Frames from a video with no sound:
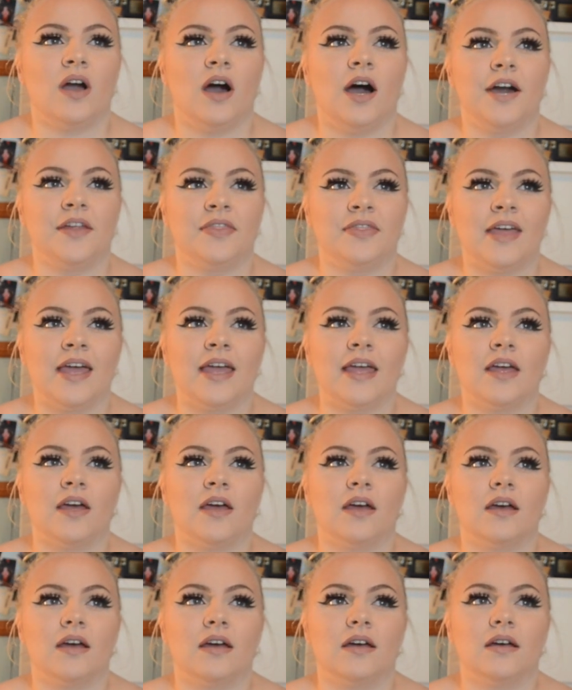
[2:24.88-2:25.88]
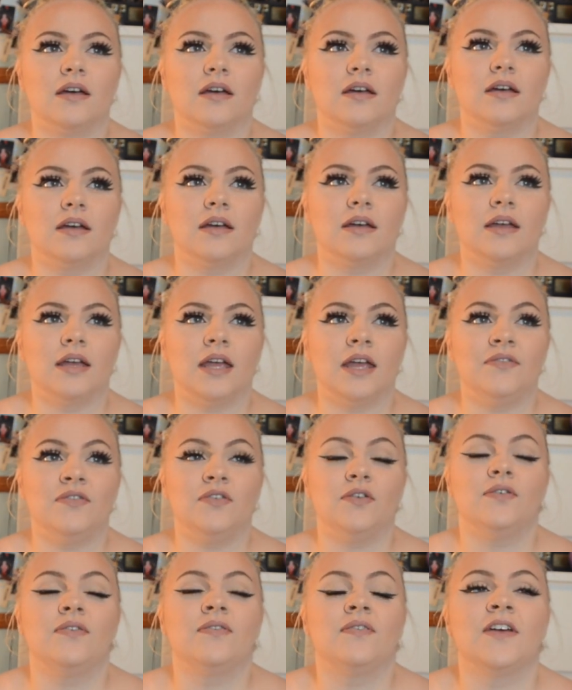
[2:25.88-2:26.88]
I think if
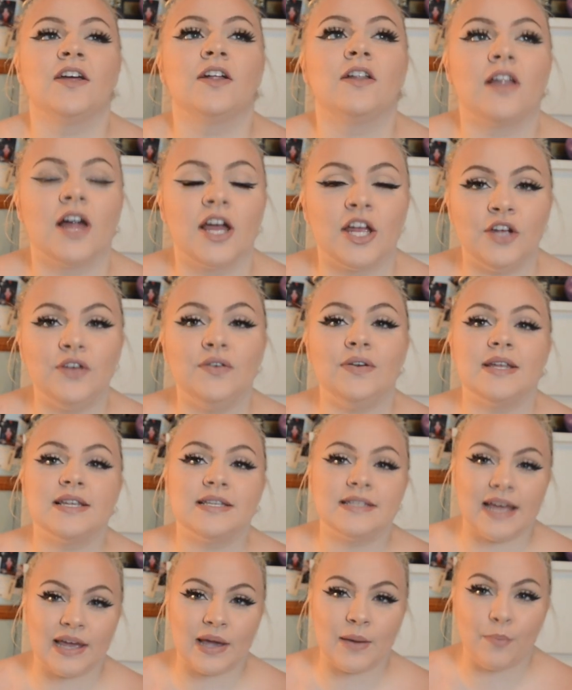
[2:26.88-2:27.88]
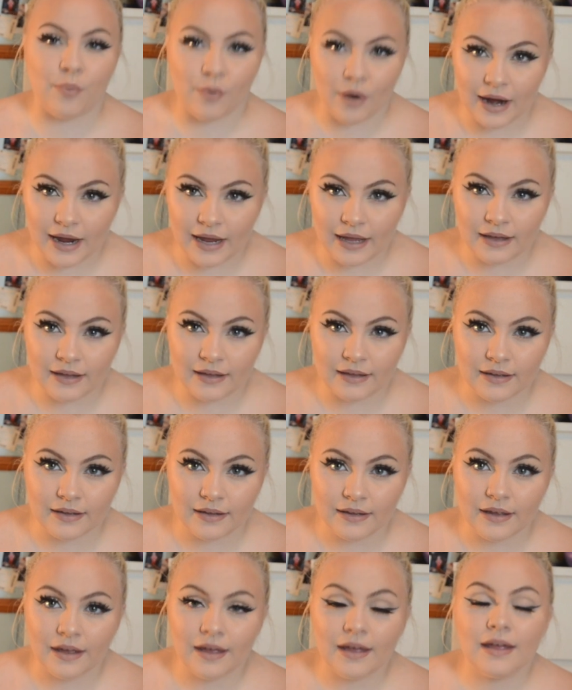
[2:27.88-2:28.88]
you feel like you need to take a break,
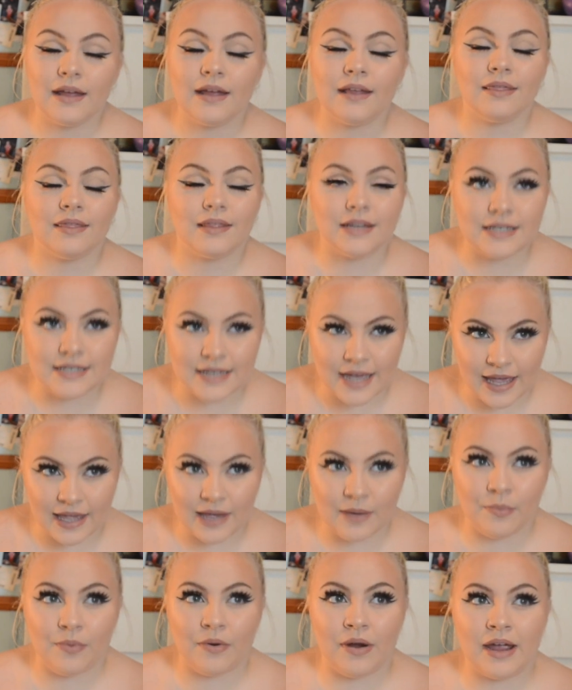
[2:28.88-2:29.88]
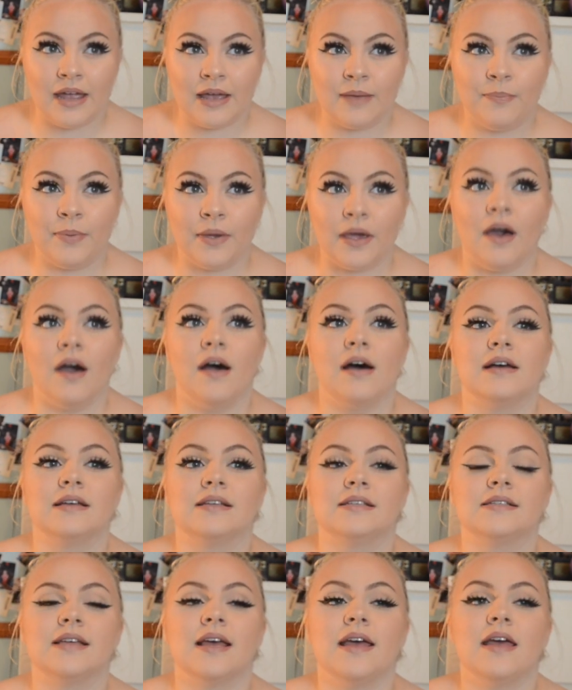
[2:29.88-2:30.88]
then take a break,
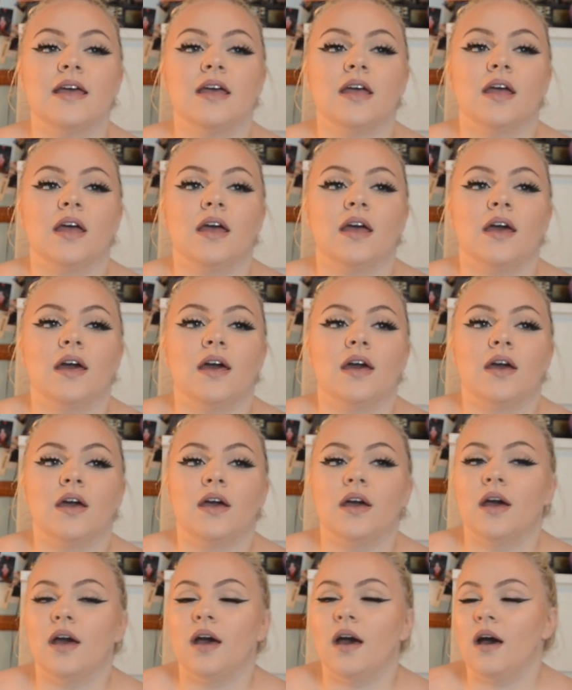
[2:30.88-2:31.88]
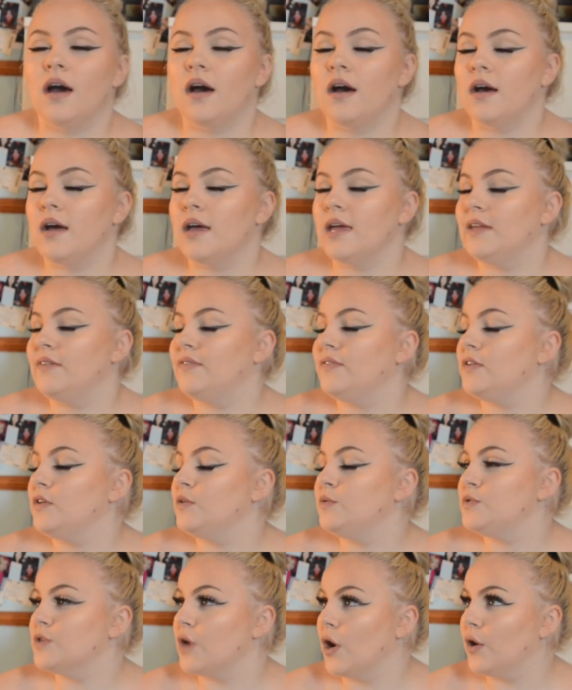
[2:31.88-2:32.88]
because if
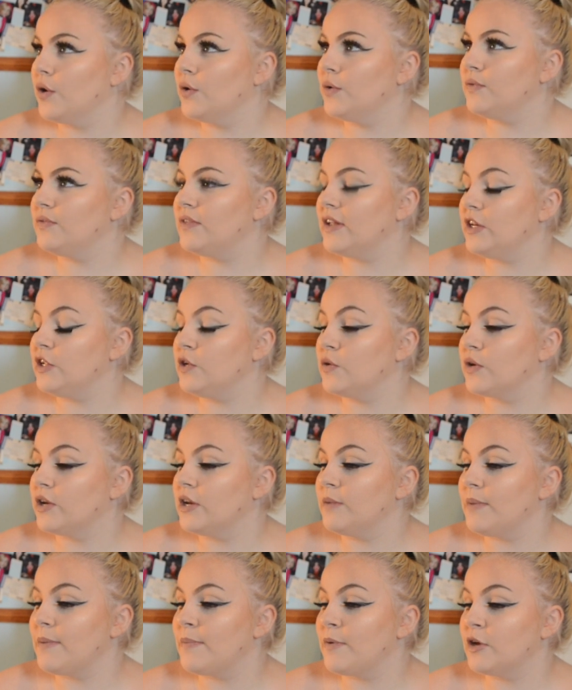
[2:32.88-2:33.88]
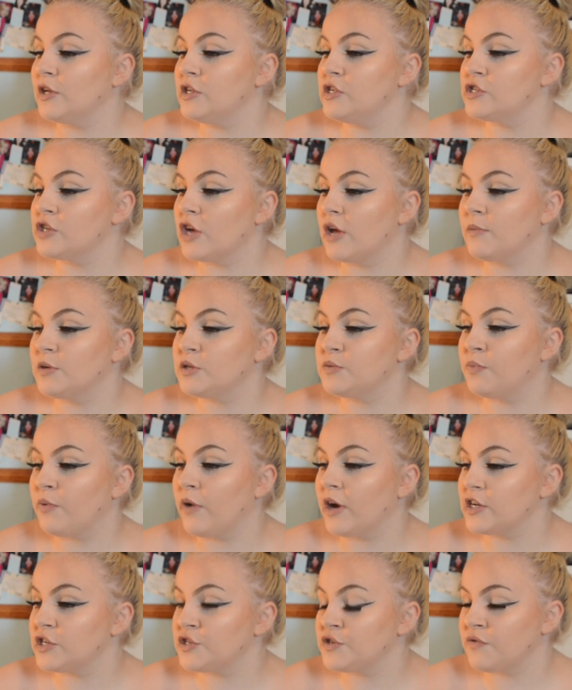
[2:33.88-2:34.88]
you don't, then you're going to be putting so much
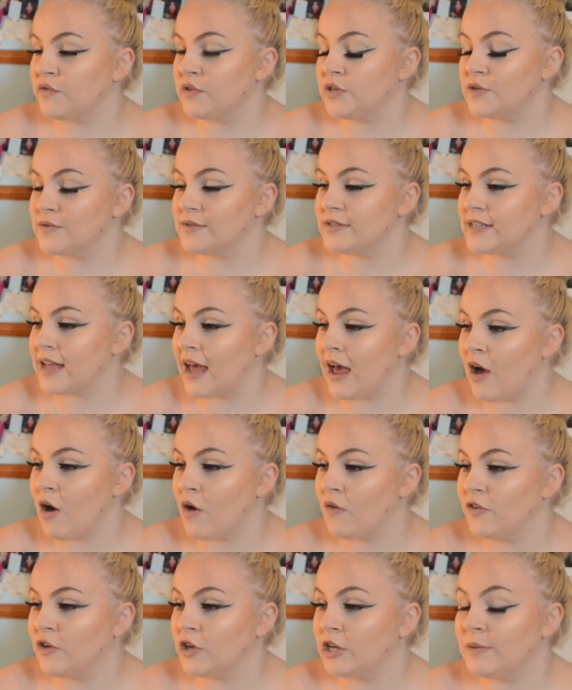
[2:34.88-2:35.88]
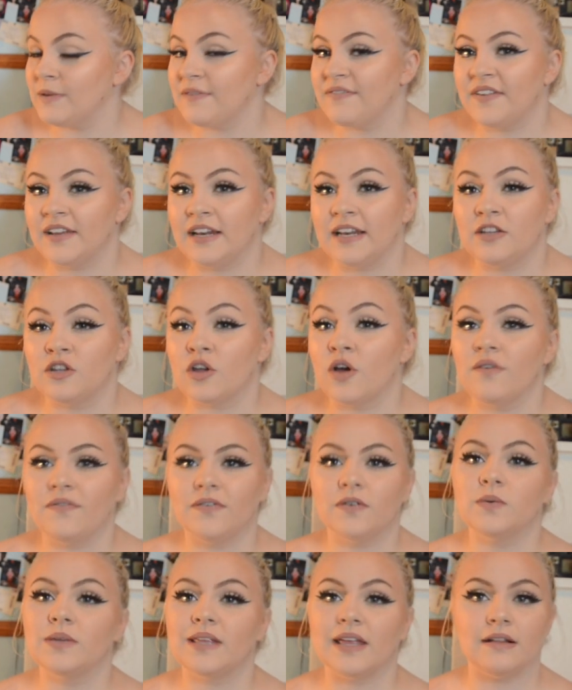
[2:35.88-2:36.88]
pressure on yourself. You're going to be feeling, don't
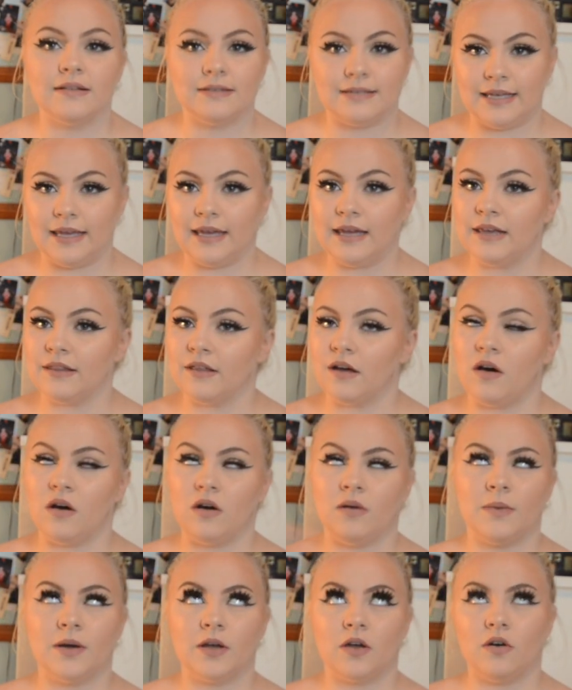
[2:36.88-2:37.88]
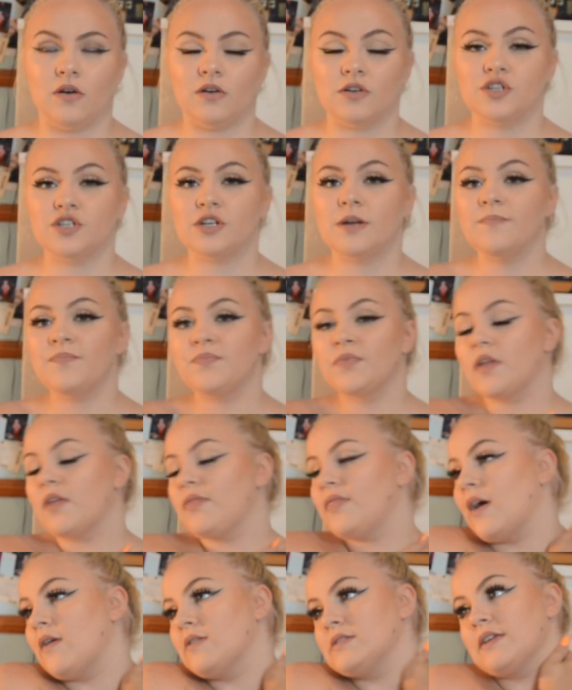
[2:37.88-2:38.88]
feel guilty either. Oh my gosh,
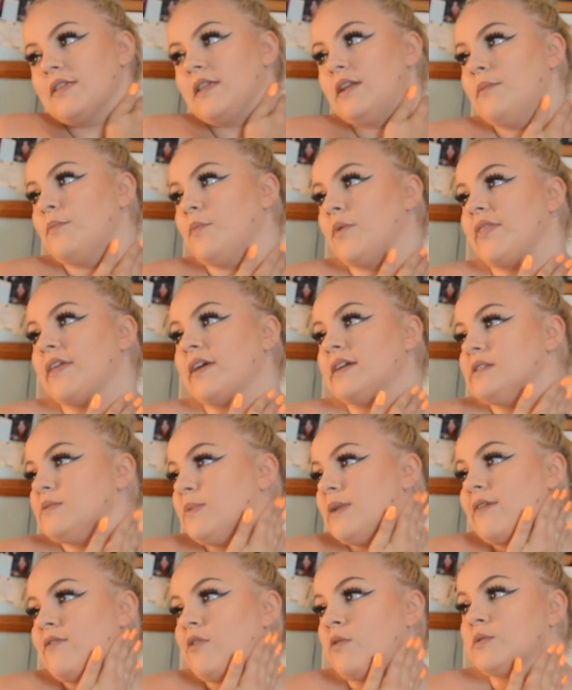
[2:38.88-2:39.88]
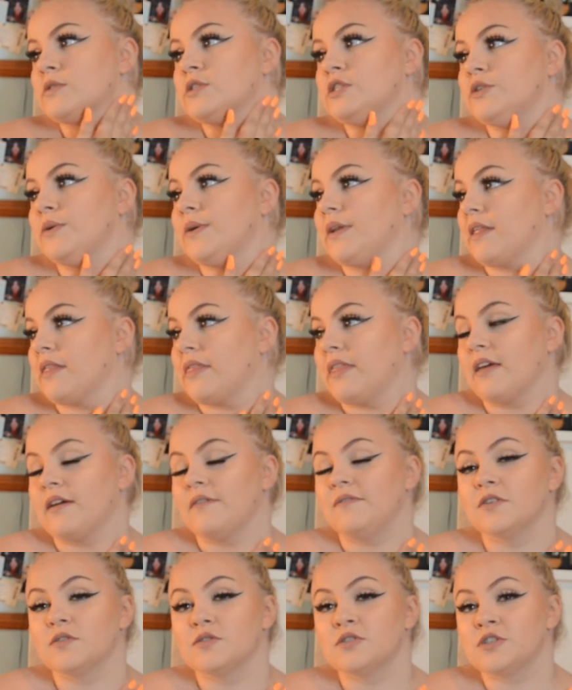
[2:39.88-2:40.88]
that was like the number one thing I did. Whenever I wasn't doing anything,
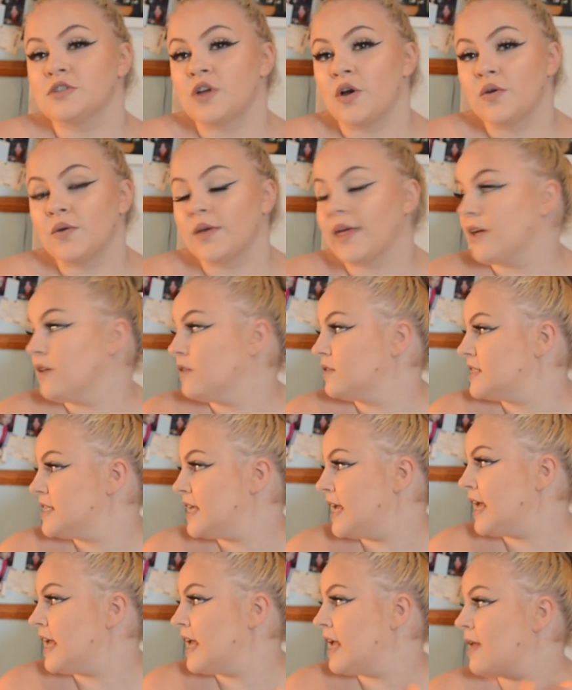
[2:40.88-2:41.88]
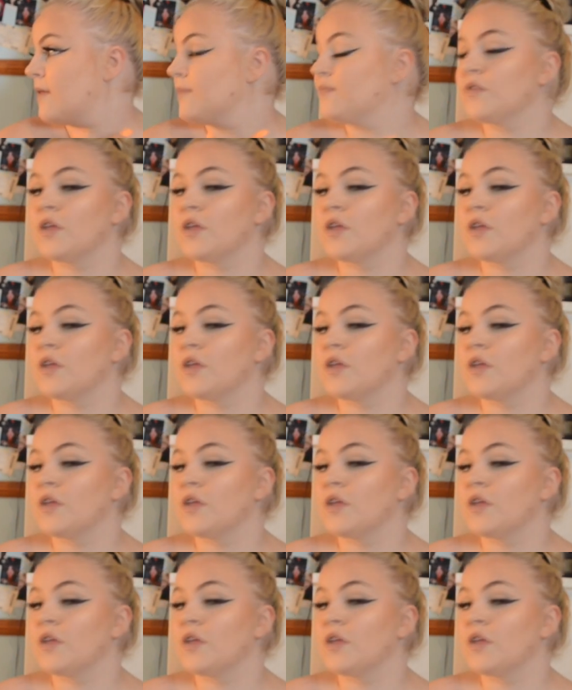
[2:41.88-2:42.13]
I'd feel so guilty.